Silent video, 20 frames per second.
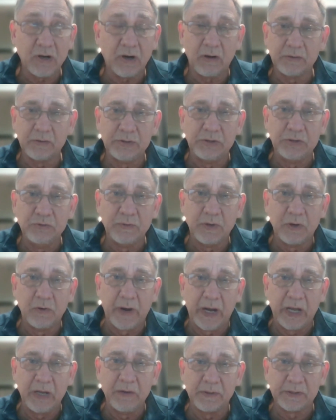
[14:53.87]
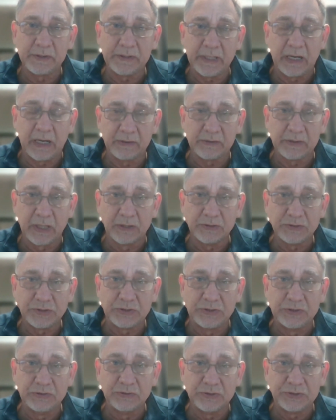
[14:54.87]
can't do away without those
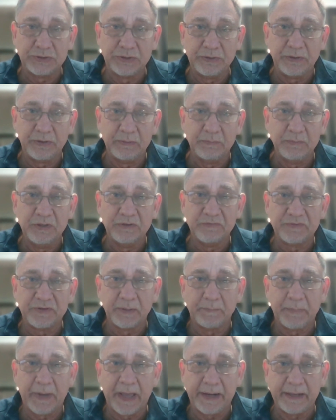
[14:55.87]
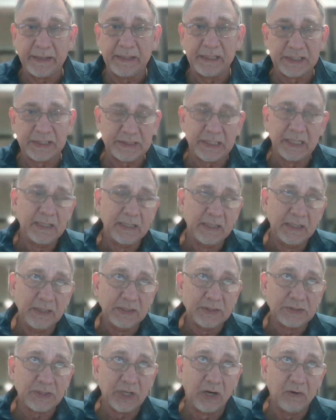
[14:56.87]
tools to remove the barriers
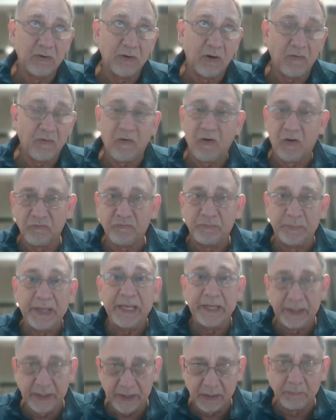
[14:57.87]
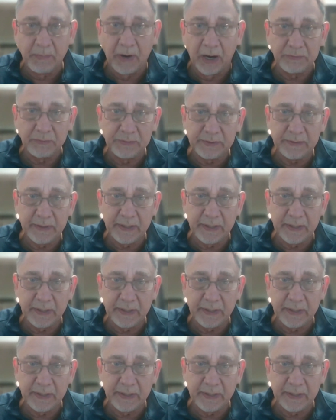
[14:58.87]
of being remote.